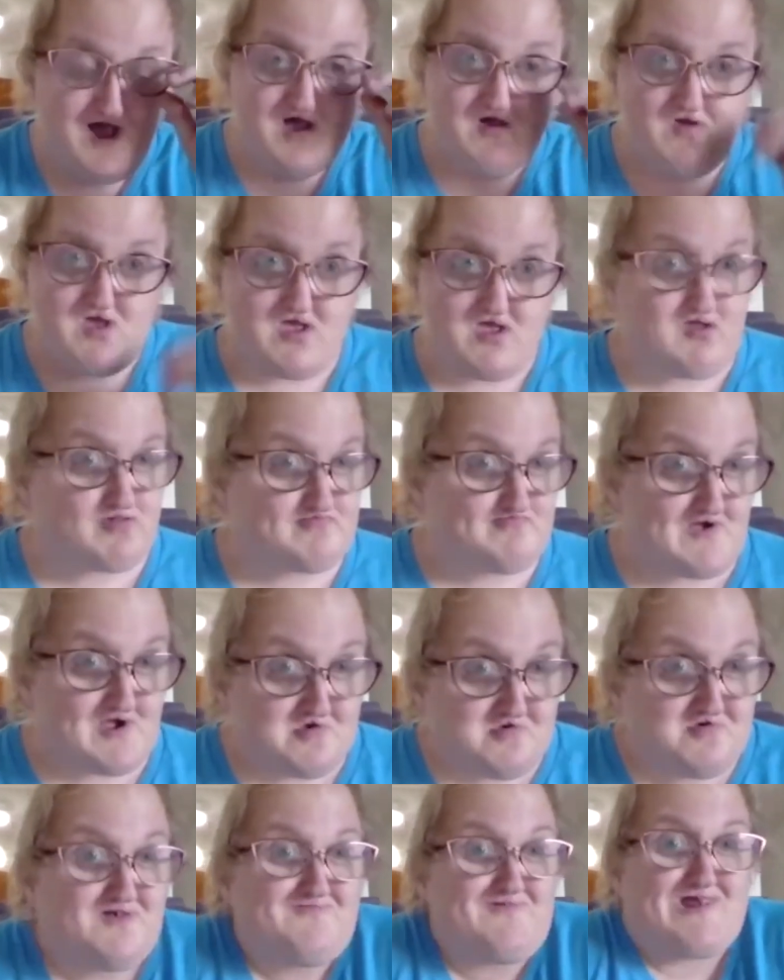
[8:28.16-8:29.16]

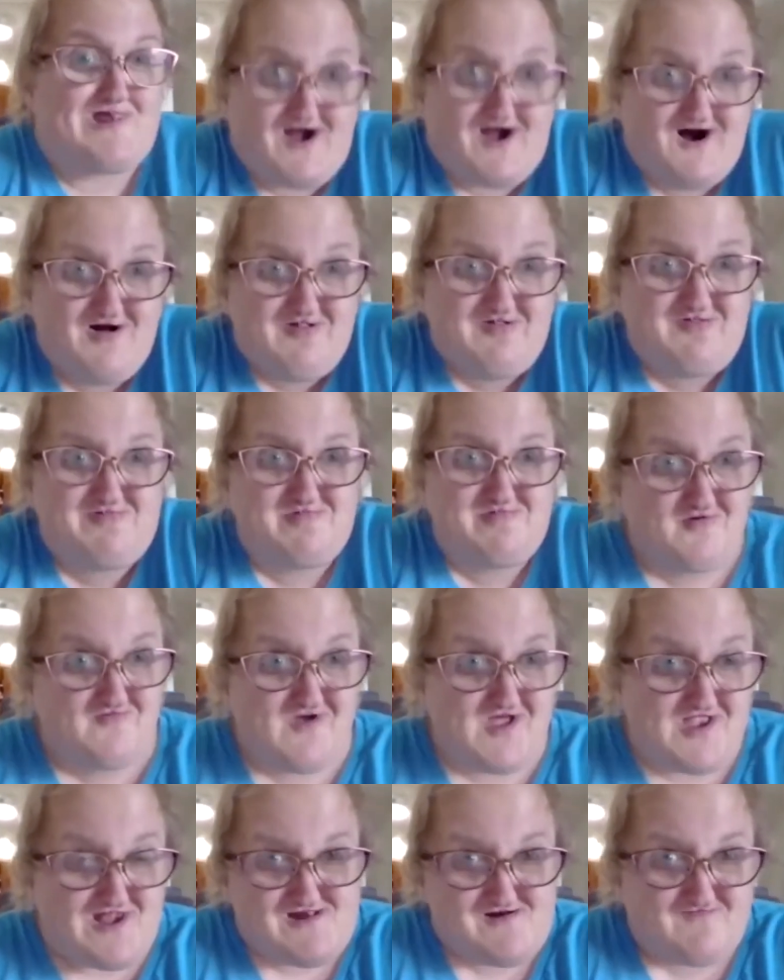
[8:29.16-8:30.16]
especially because so
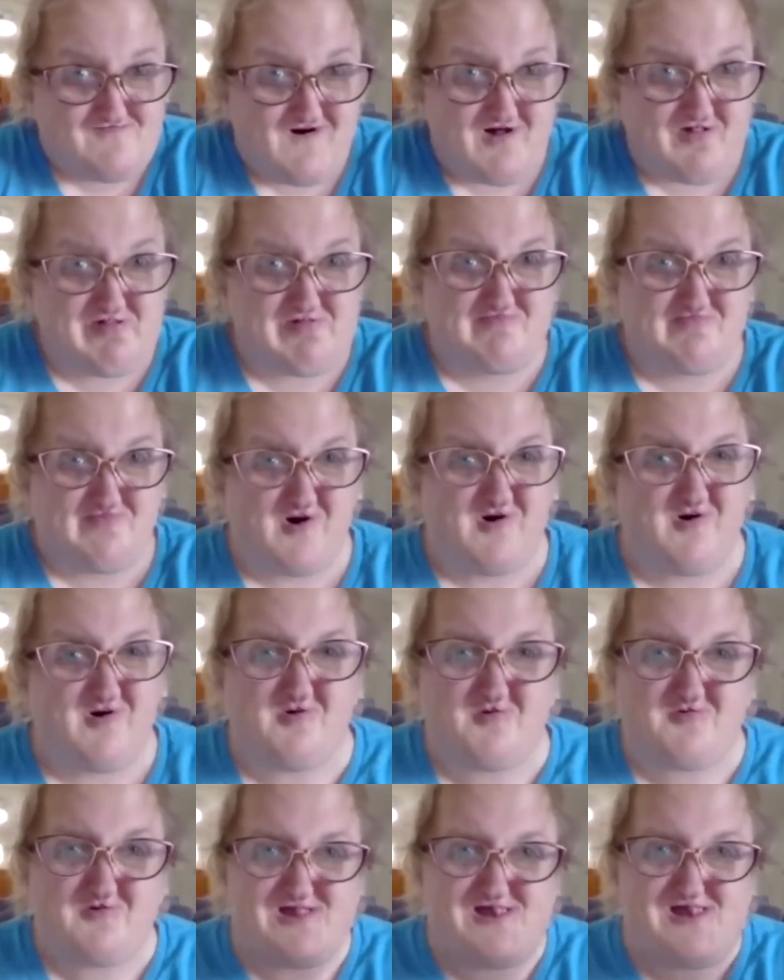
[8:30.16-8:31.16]
many of us
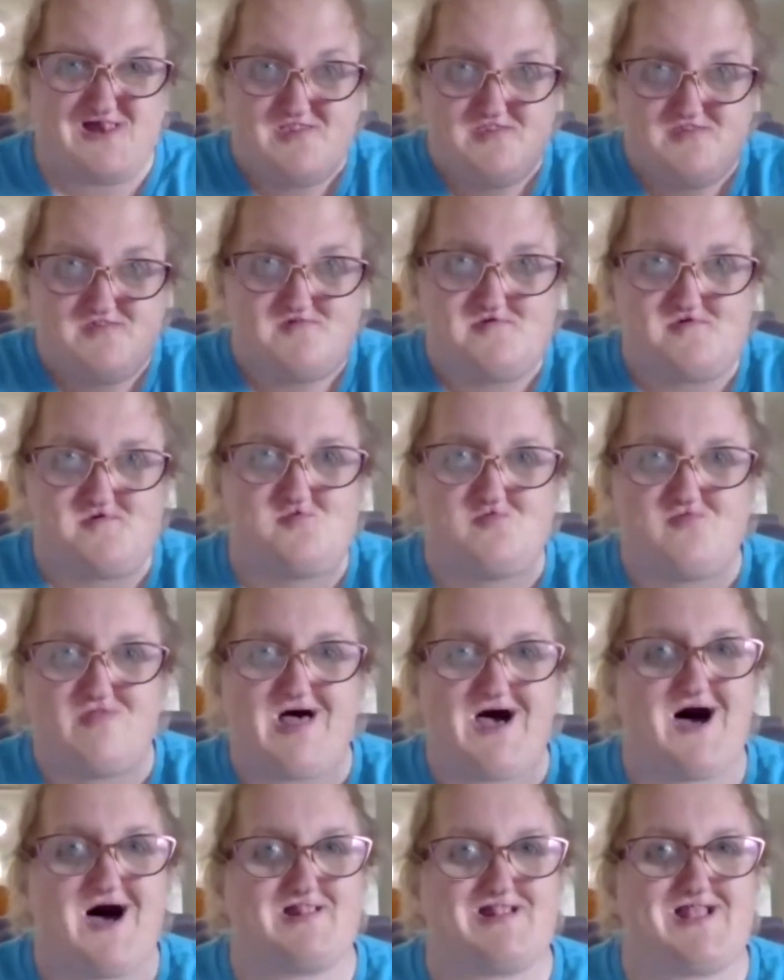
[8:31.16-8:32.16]
fall into
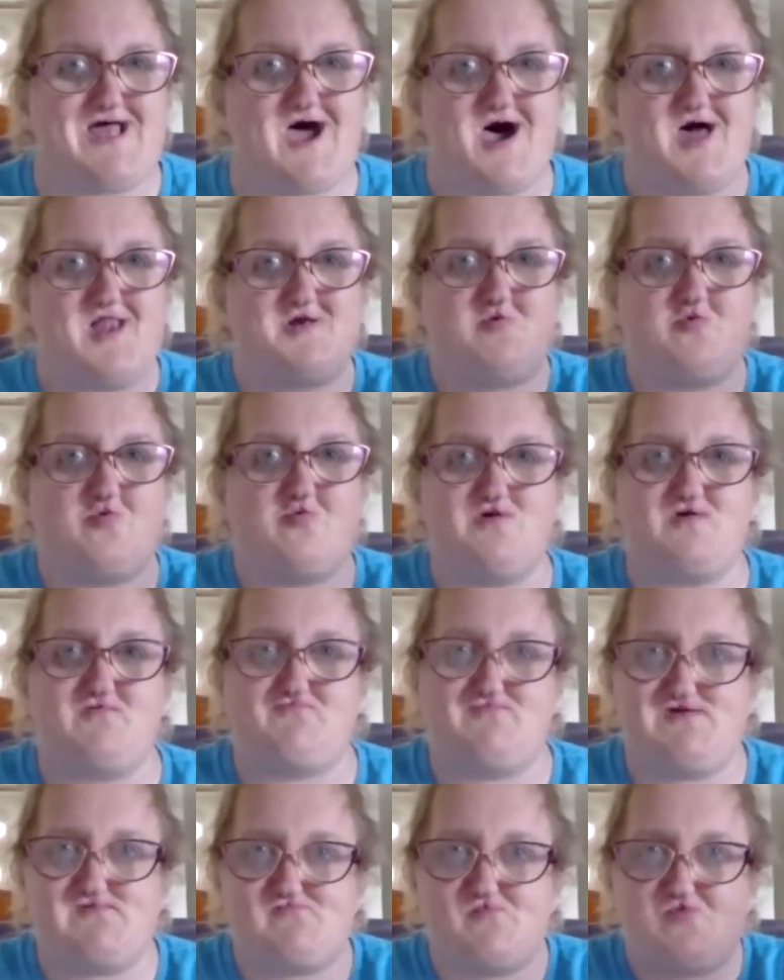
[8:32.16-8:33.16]
that category
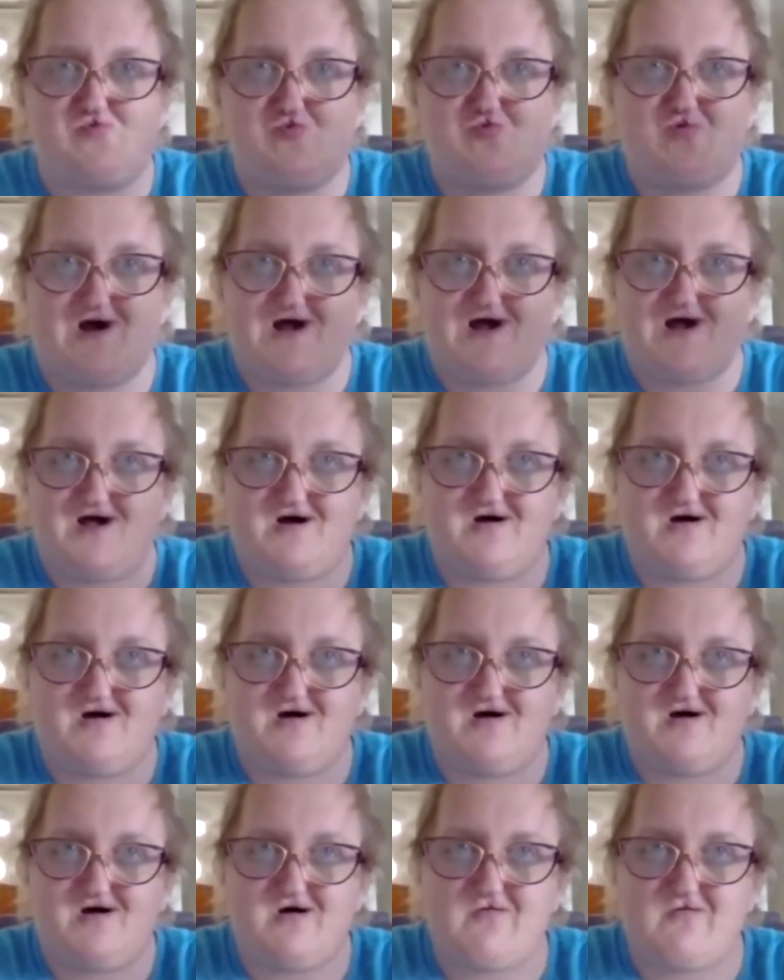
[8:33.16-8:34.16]
of people who
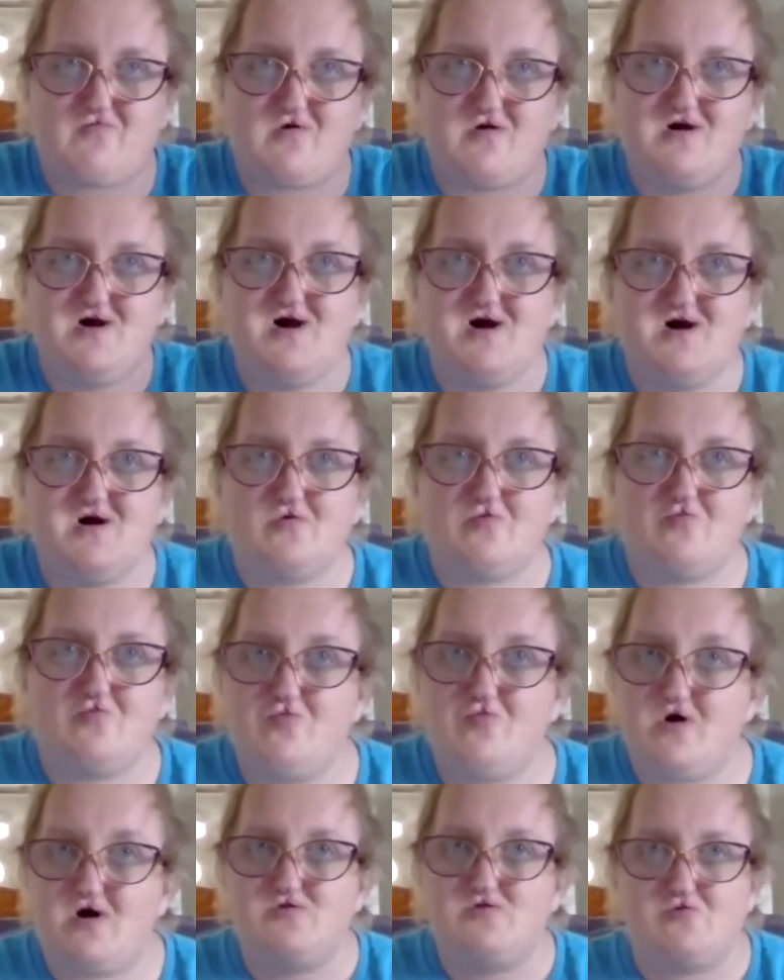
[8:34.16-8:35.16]
have
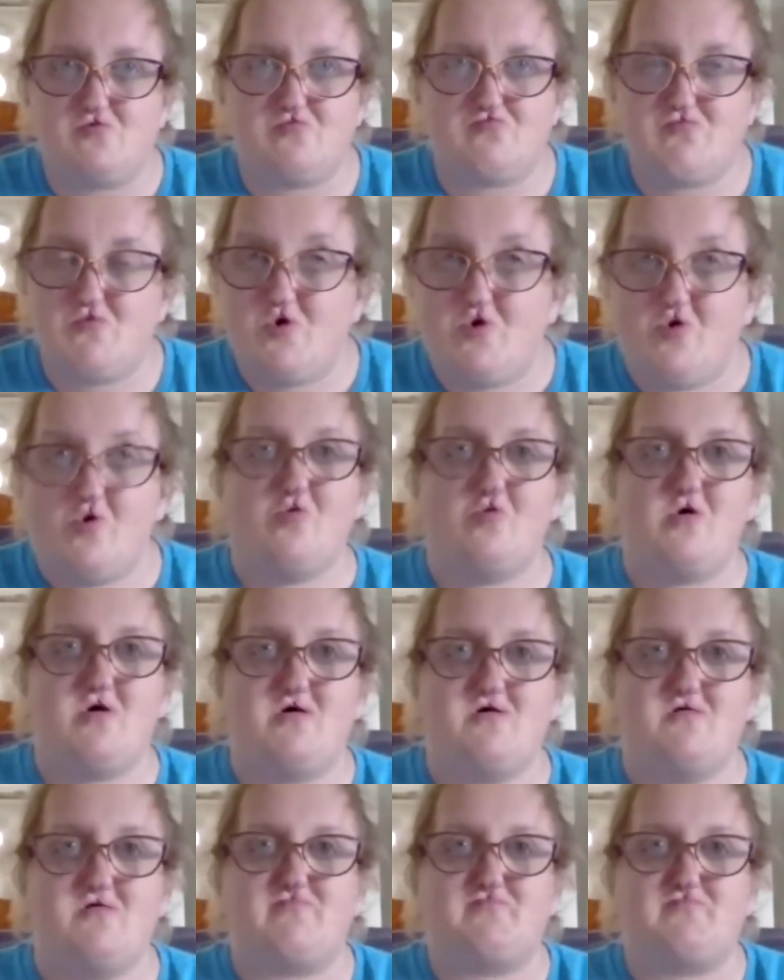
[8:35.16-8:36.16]
one or more
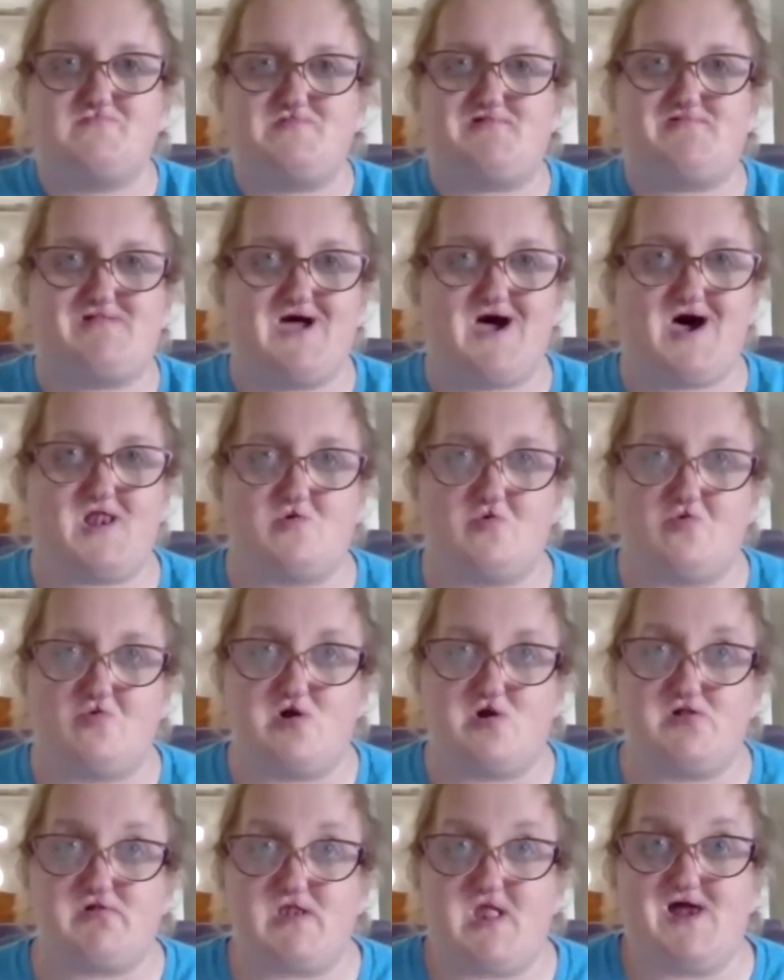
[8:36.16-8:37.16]
of these
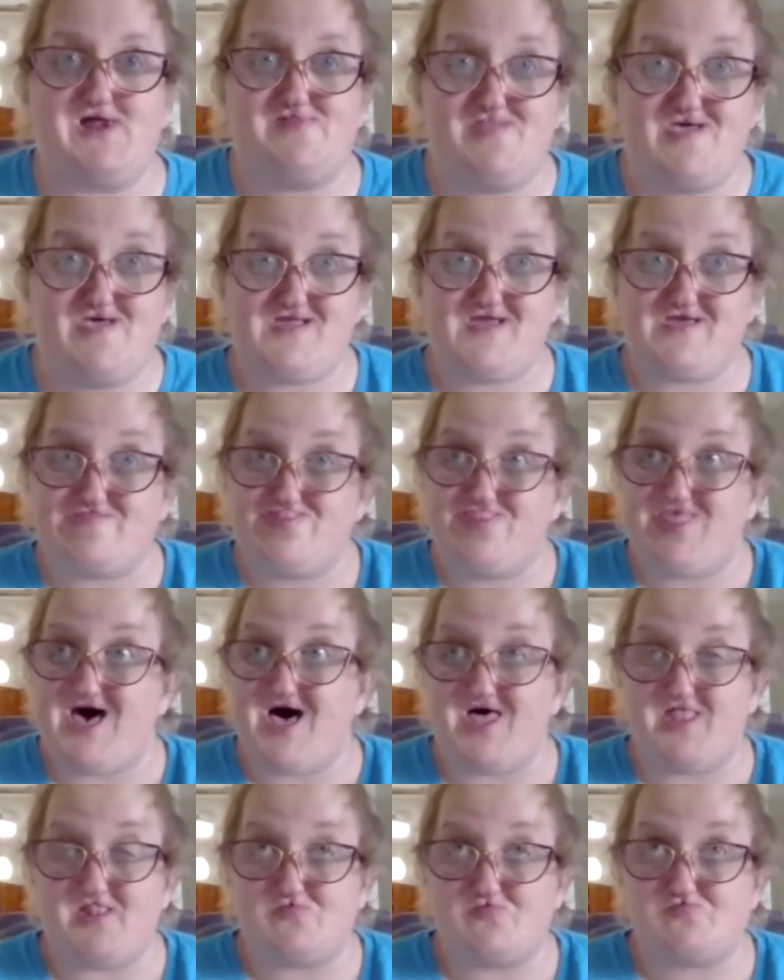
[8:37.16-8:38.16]
categories. And I think that
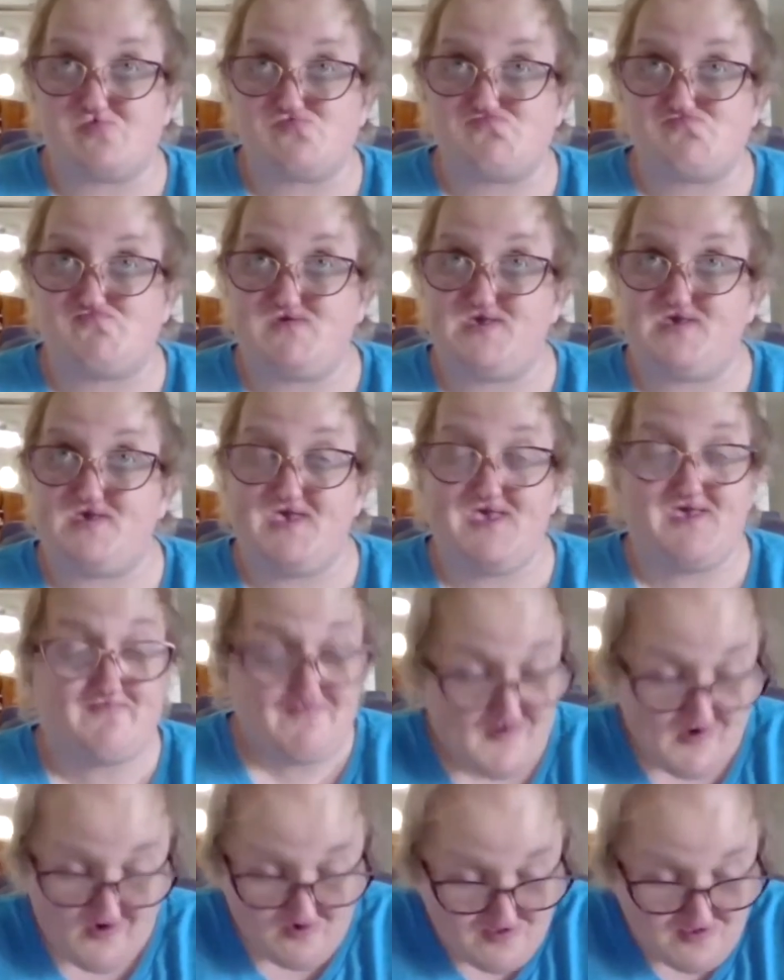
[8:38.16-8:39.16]
if
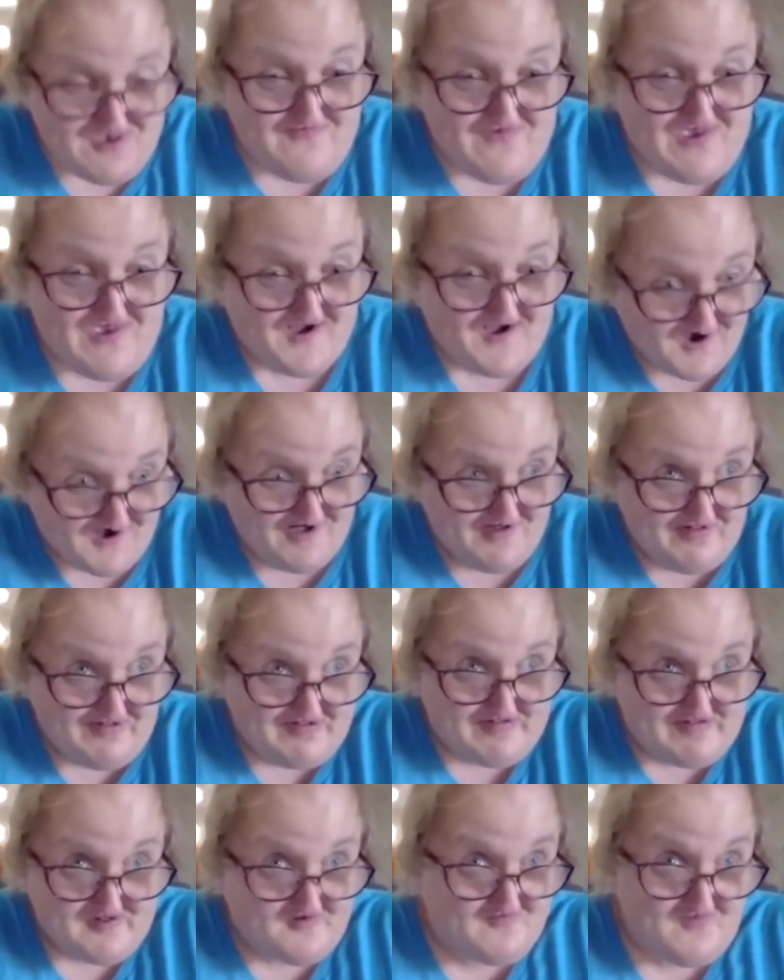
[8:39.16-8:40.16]
only because
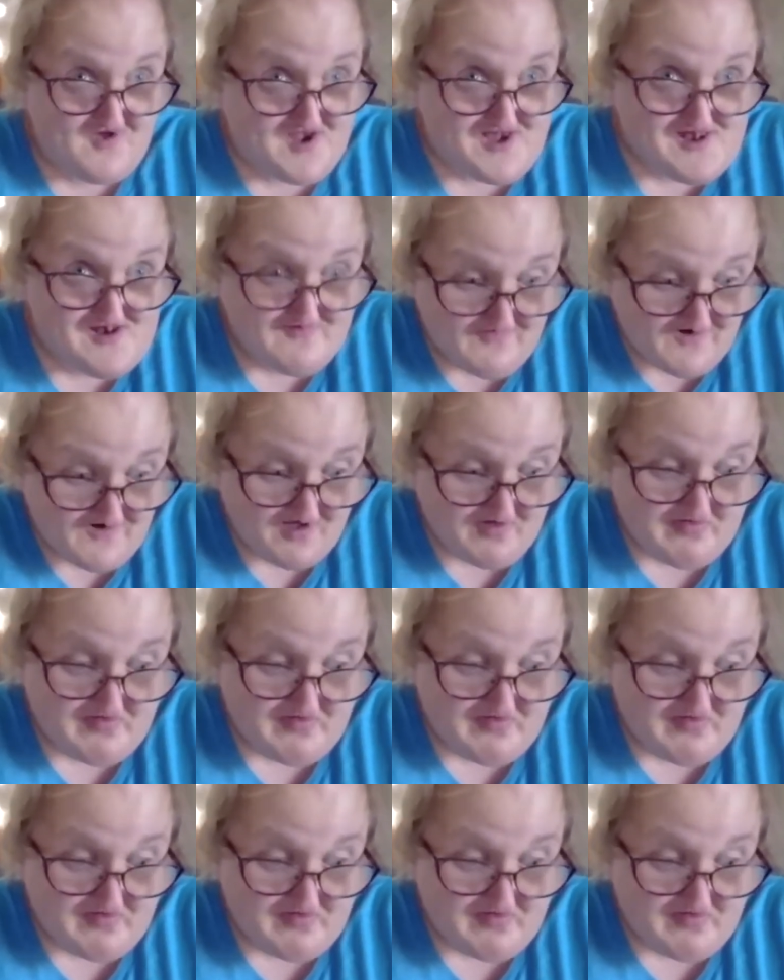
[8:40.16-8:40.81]
so many of us